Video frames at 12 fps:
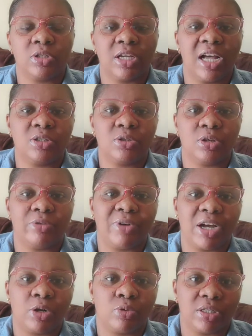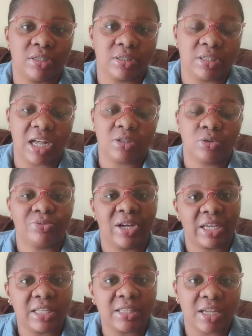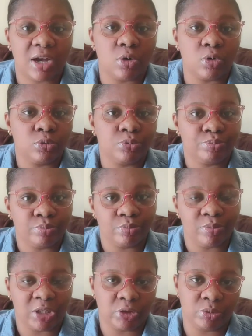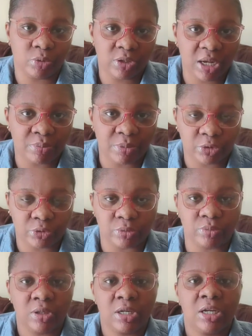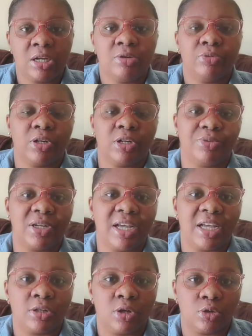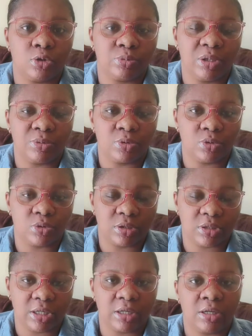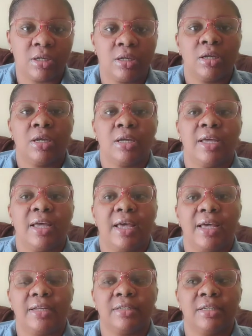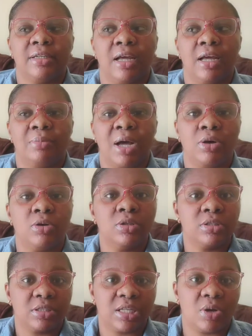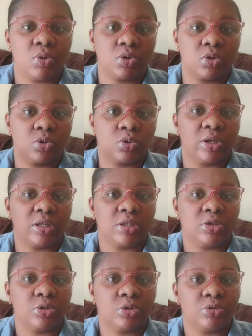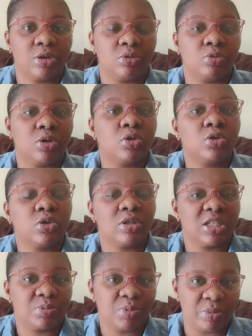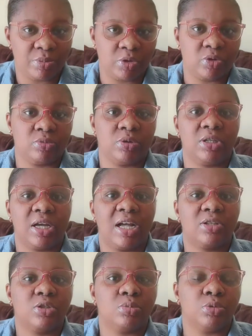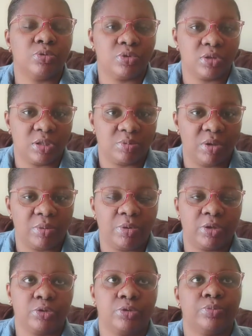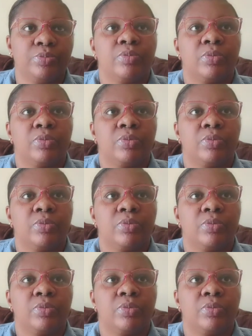so they had to evacuate. They had to vacate their own matrimonial bedroom for the father-in-law to be able to stay. And her own sister was also in the spare bedroom, so they had to move to the spare bedroom.